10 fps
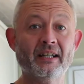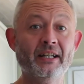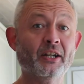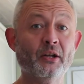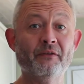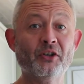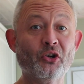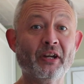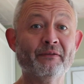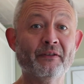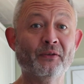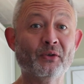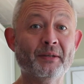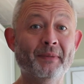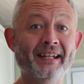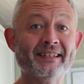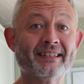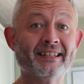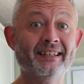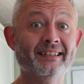You can oven cook it for 40
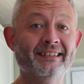minutes.